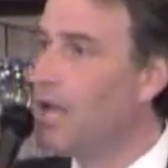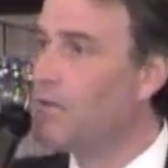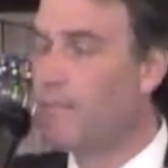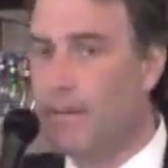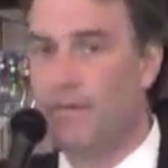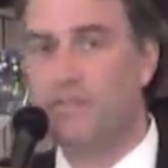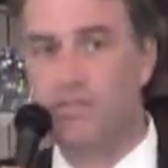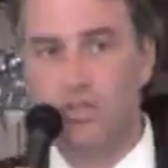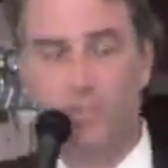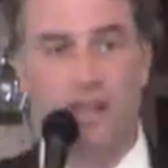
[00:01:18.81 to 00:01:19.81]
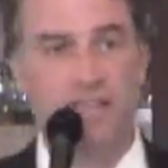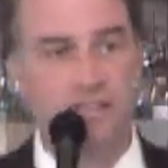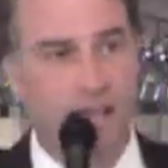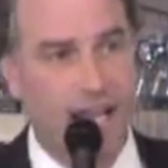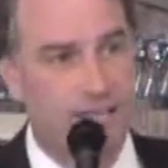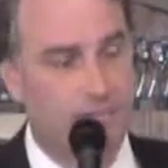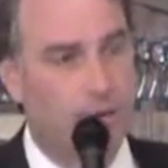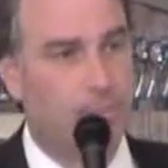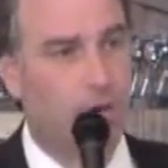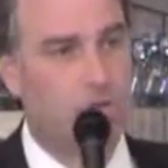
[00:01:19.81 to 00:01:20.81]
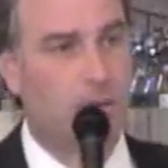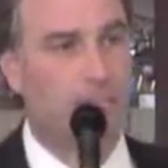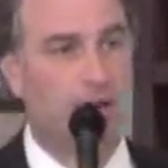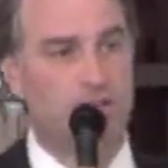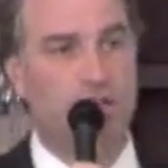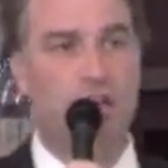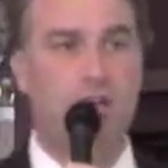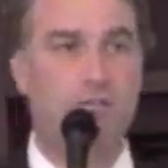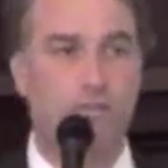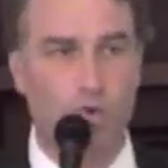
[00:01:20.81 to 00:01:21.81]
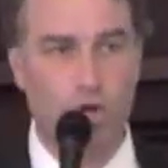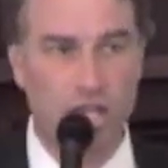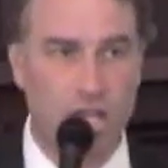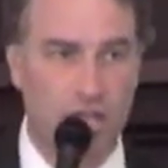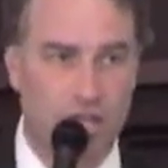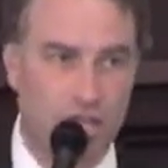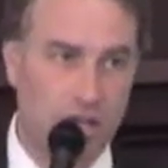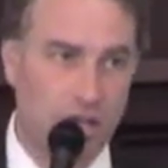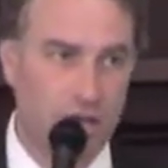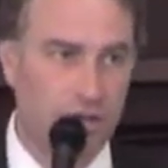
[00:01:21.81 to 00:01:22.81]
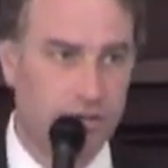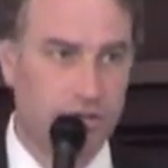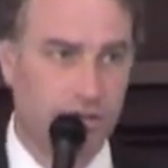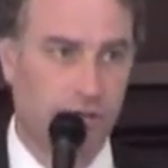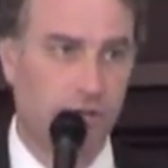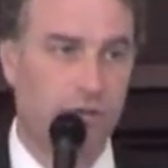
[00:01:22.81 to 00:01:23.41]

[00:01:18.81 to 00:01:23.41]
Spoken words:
And remember, this is a place that hasn't proposed a budget in 3 years.